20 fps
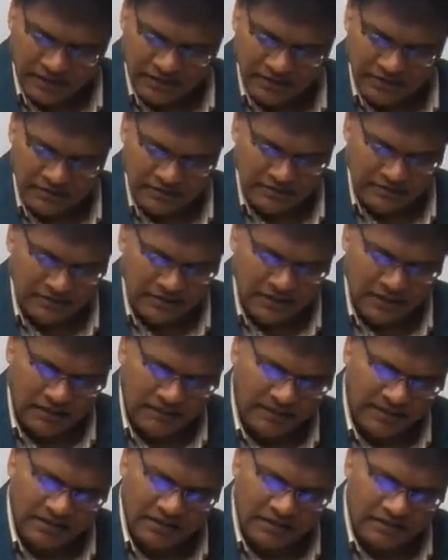And
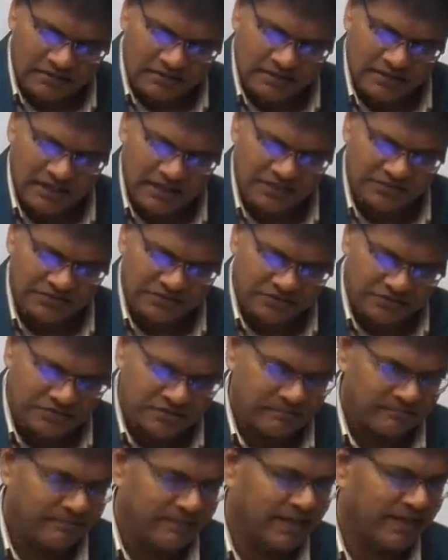the government also
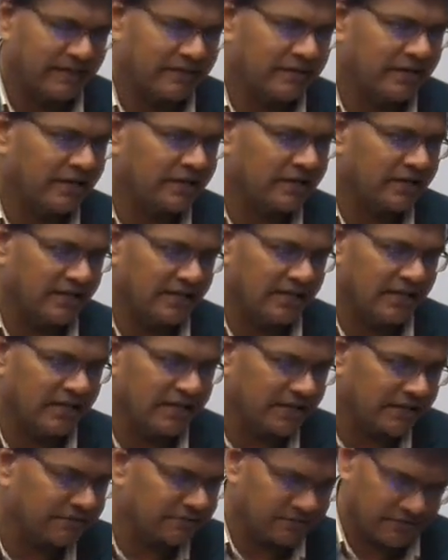has used big data
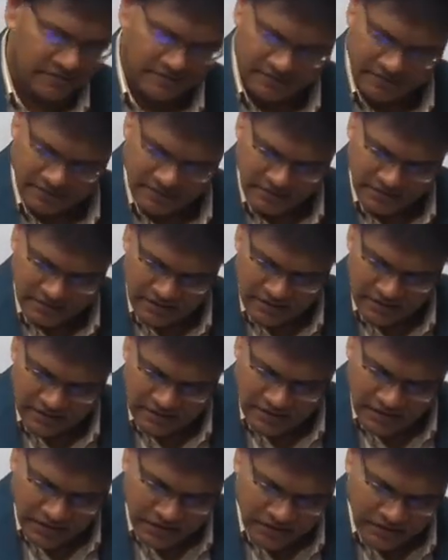analytics
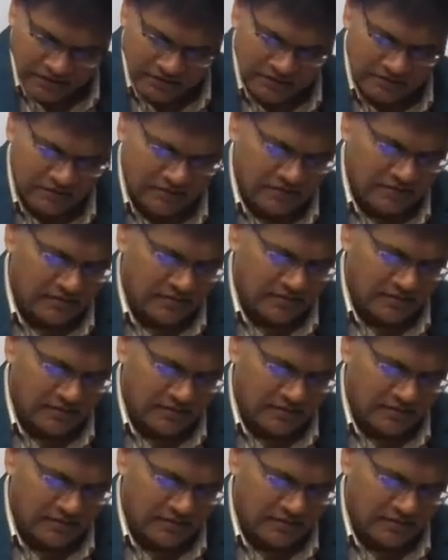to